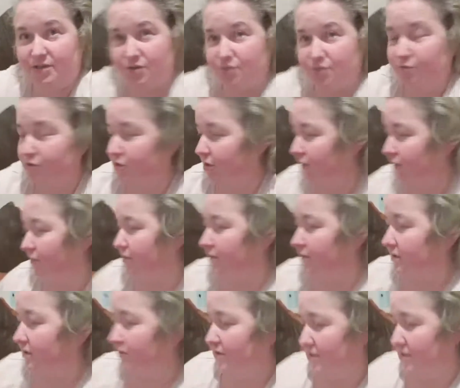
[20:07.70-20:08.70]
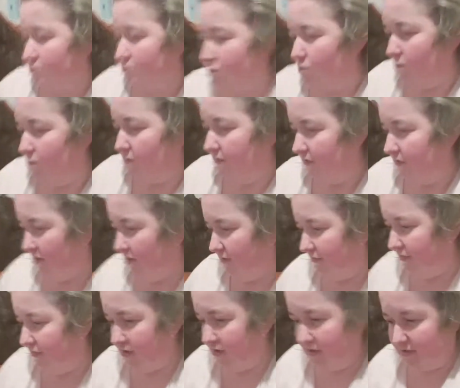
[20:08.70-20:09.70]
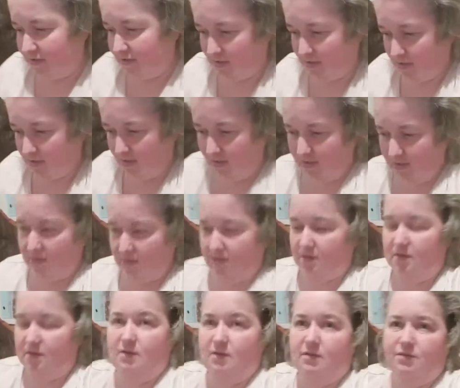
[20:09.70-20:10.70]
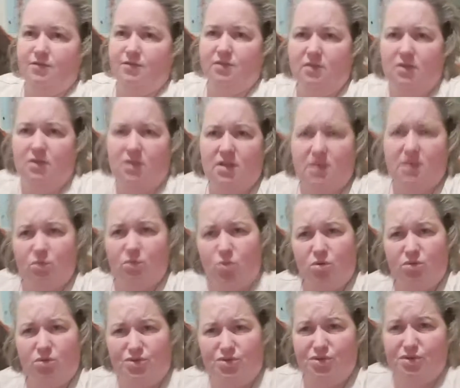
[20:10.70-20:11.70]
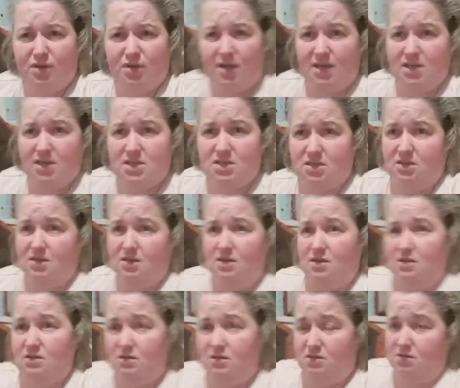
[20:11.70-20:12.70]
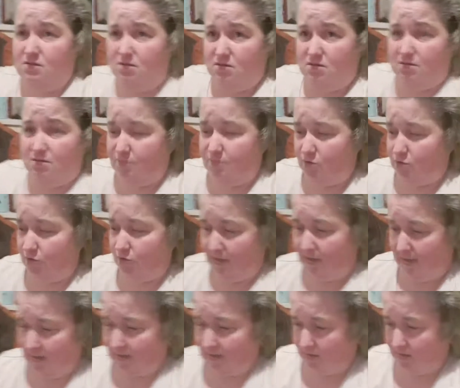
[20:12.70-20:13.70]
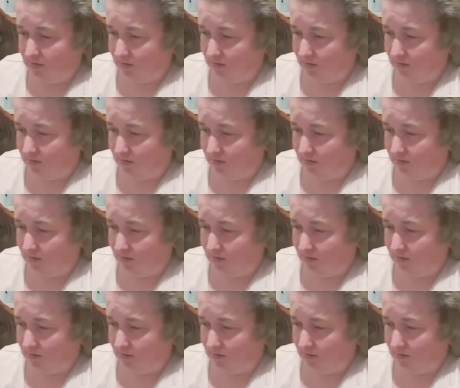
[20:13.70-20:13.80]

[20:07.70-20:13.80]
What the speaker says: national show. International qualifier at first for I think 1 or 2 days, and then the other 2 days